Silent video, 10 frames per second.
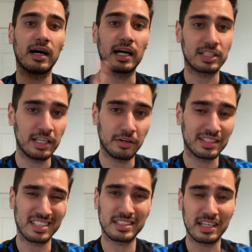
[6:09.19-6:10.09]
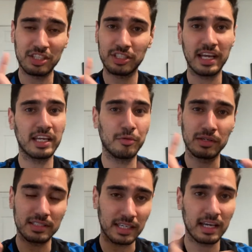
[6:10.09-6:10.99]
Ashley Young, as I said, shaky
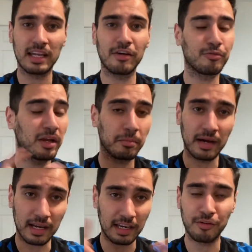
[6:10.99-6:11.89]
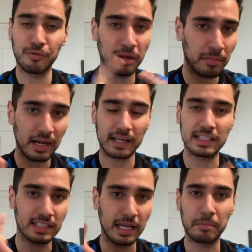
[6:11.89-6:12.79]
once again, left wing back. Left wing back
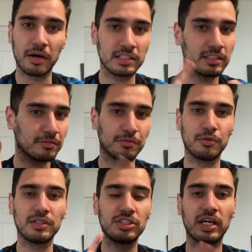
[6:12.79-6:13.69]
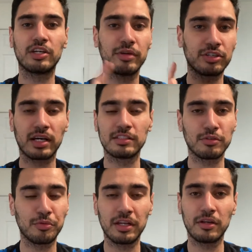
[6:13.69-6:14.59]
is a must for the January
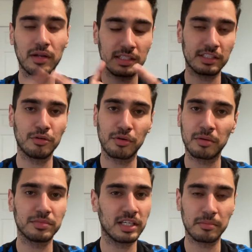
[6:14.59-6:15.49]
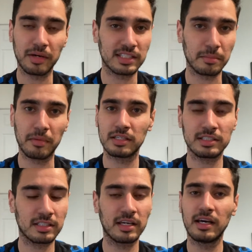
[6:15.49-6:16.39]
transfer window. Let's see who comes in, but it's a
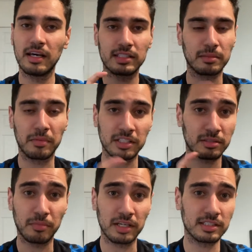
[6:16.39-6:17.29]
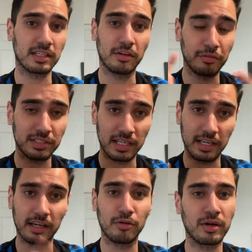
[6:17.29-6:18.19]
must. It's a must, must. And
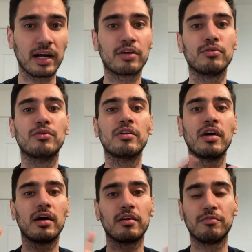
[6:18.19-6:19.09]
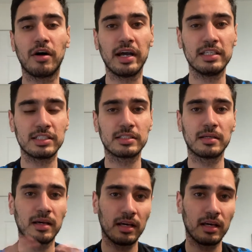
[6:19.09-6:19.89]
obviously a Lukaku vice.